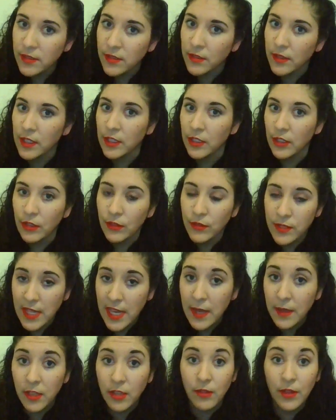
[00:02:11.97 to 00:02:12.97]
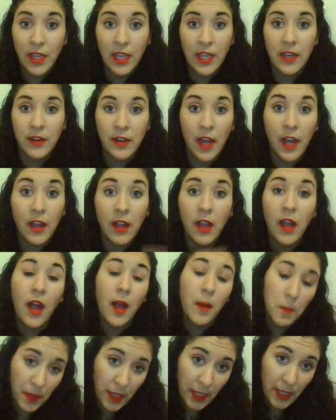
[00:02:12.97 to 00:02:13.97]
You can use that. You cannot
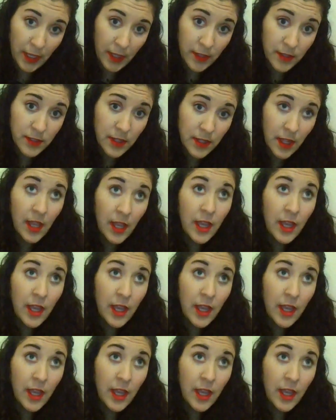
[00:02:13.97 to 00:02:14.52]
copy it.